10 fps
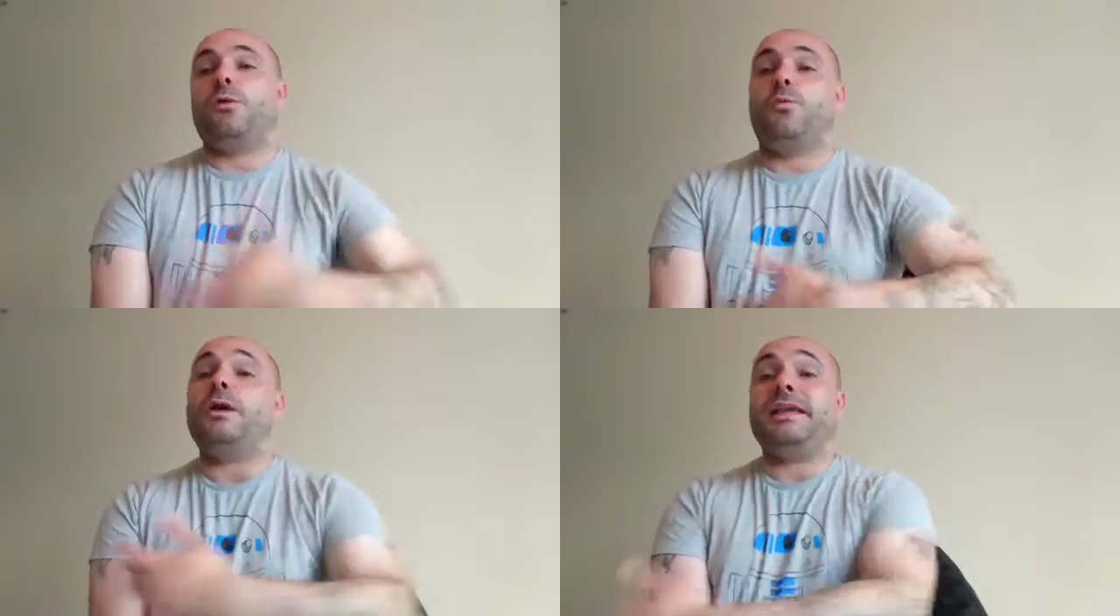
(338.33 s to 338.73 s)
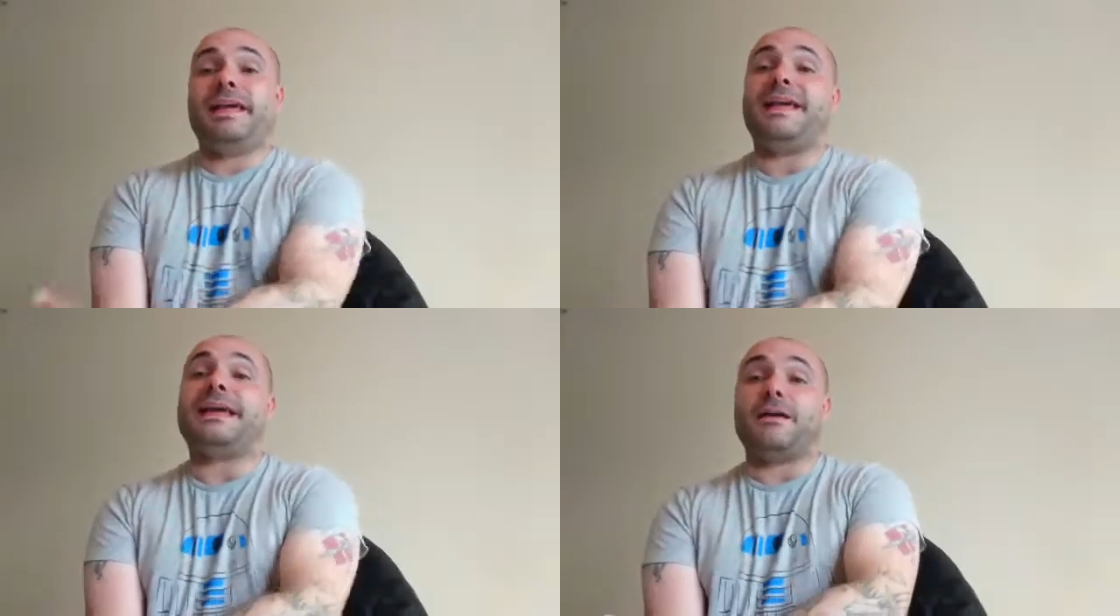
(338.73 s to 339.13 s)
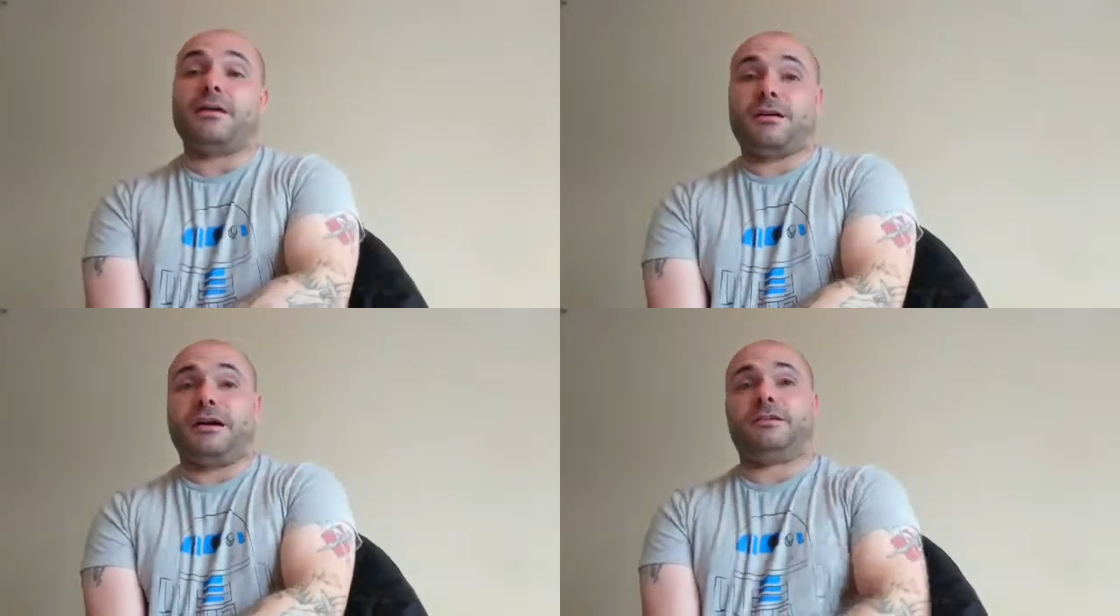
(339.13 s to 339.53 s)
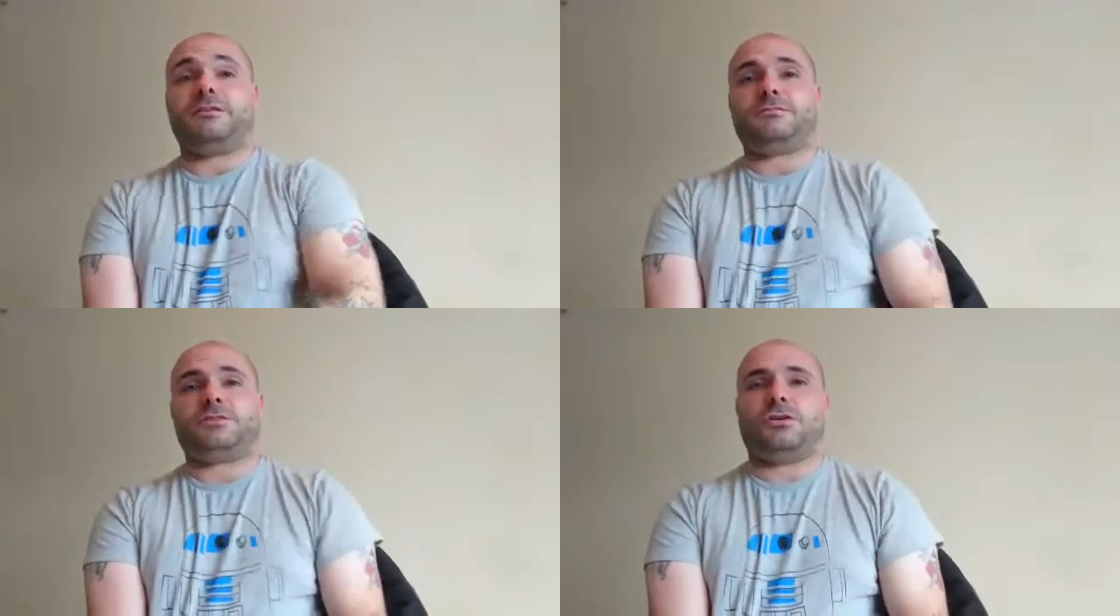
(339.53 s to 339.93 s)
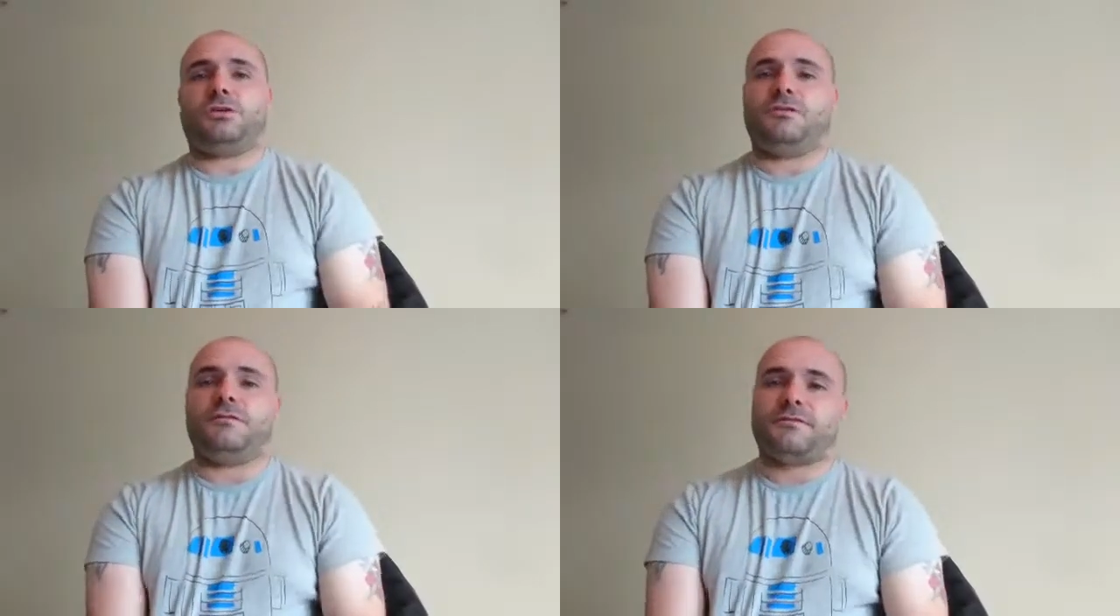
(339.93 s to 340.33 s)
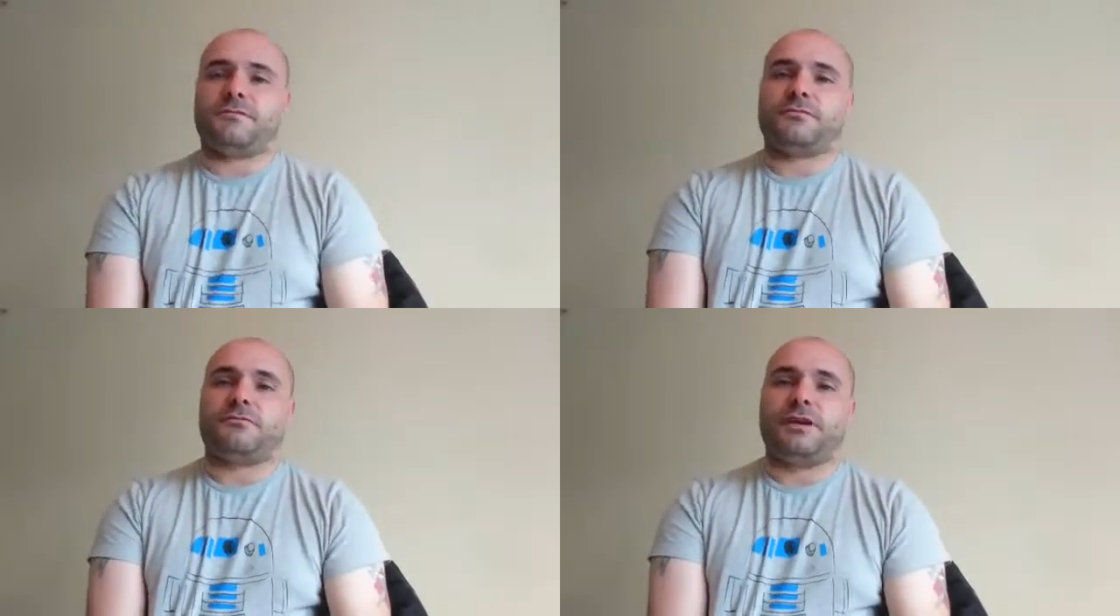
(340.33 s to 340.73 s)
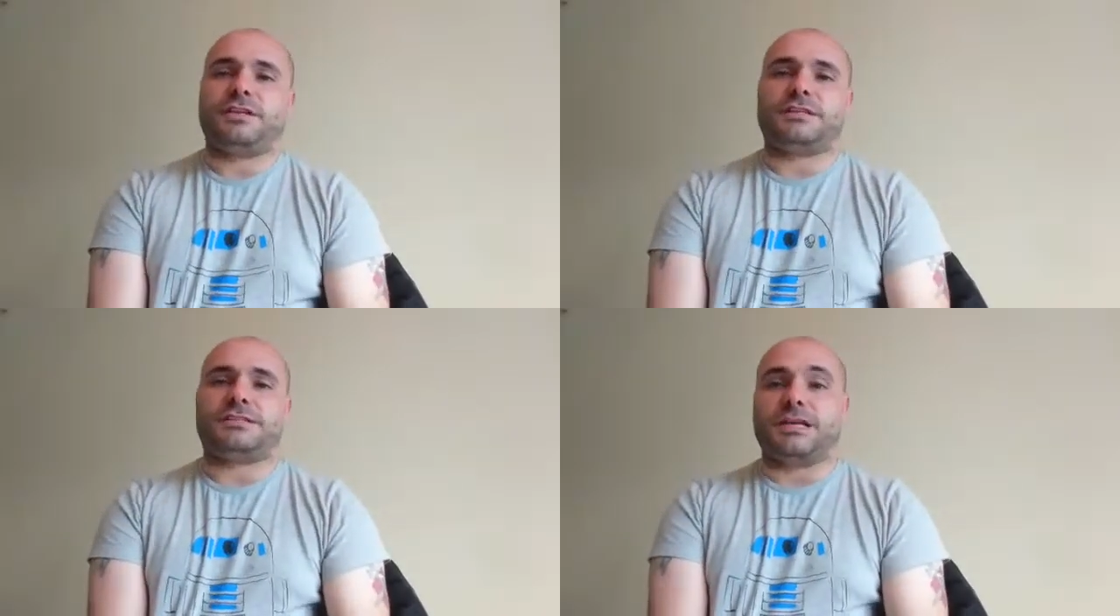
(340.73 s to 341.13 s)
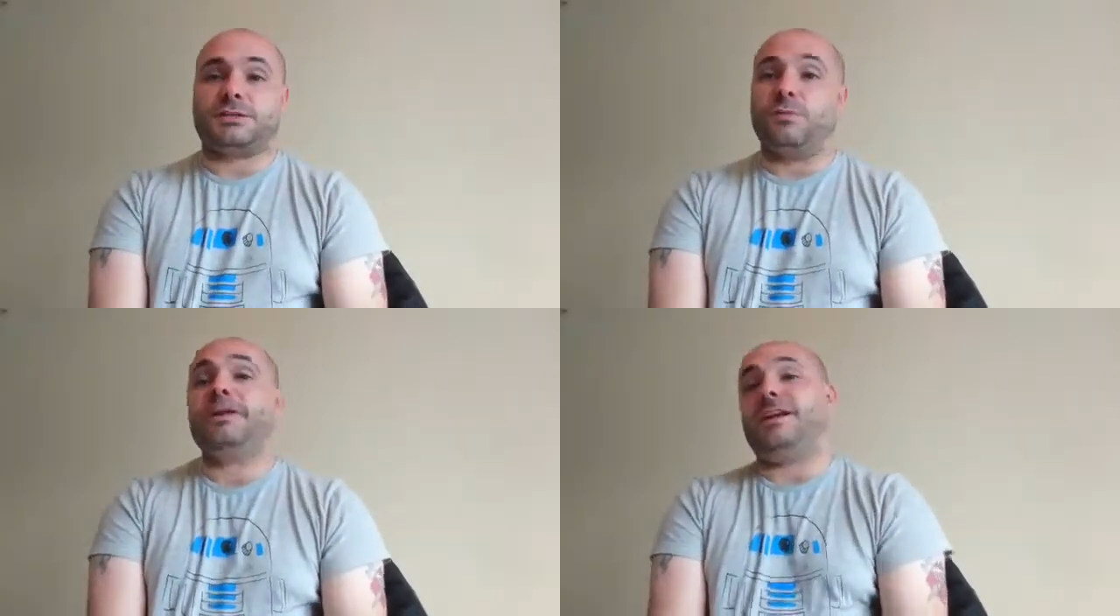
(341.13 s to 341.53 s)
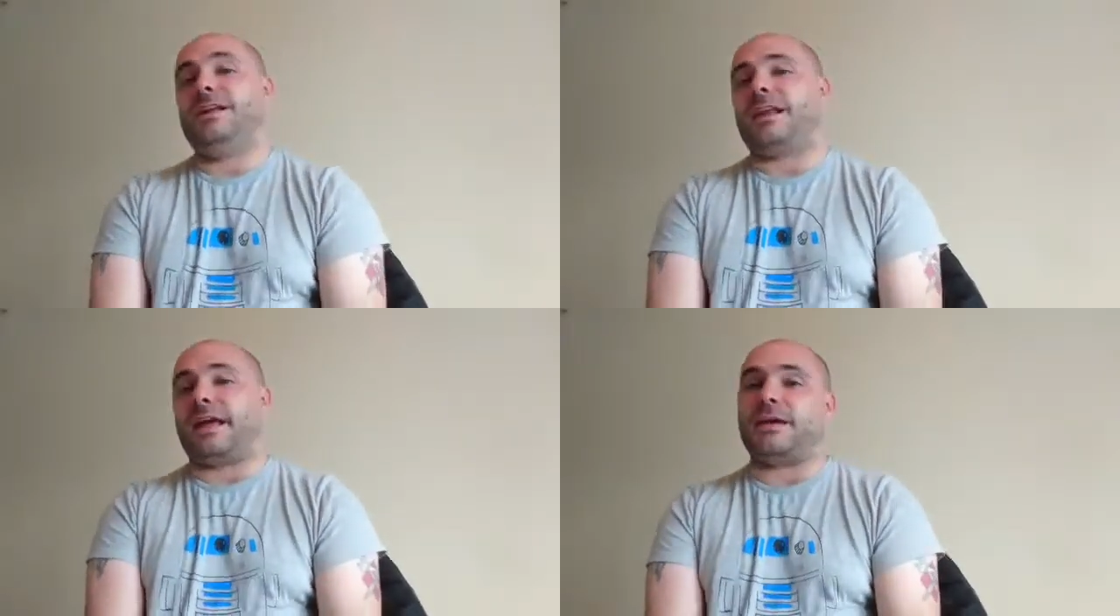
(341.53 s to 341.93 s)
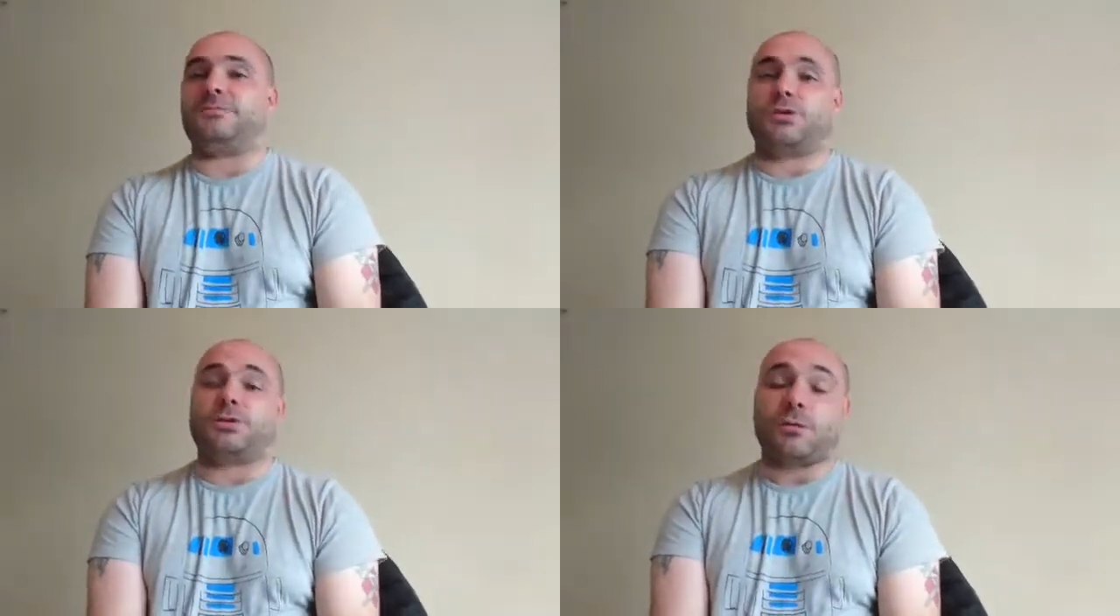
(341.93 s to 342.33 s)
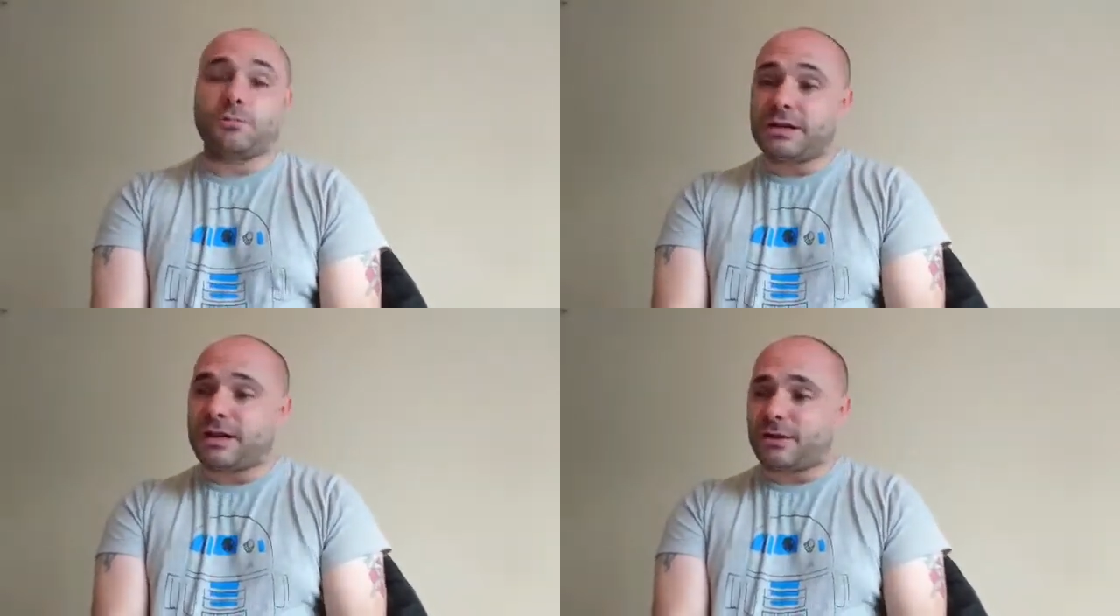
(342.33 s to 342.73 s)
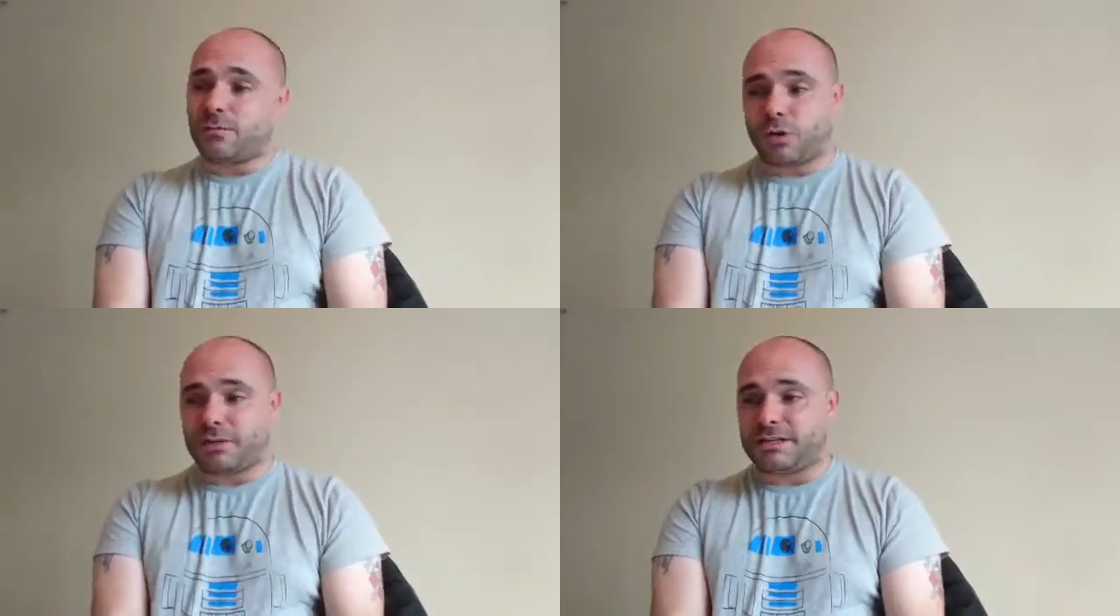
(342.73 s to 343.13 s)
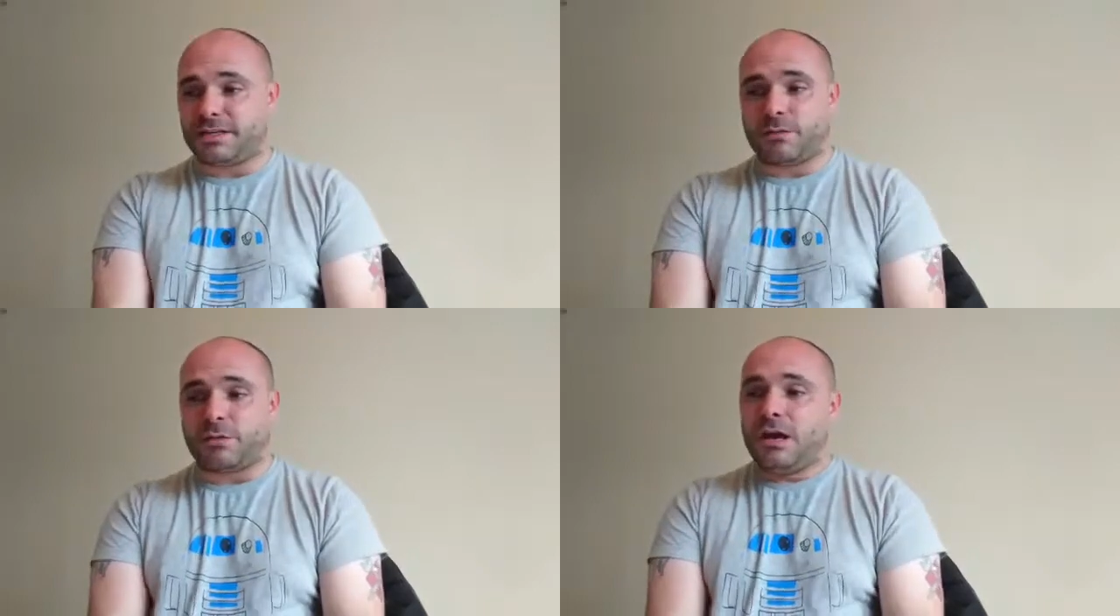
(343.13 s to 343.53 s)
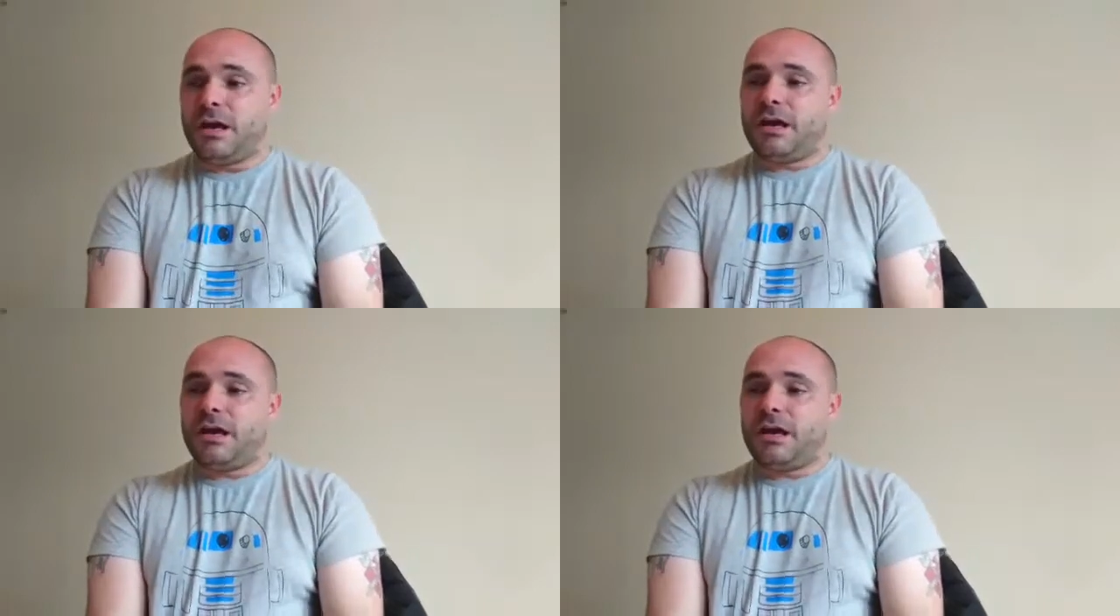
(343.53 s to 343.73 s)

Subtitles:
We here at sort of Rage Against the Dice, we like Games Workshop, we like what they do.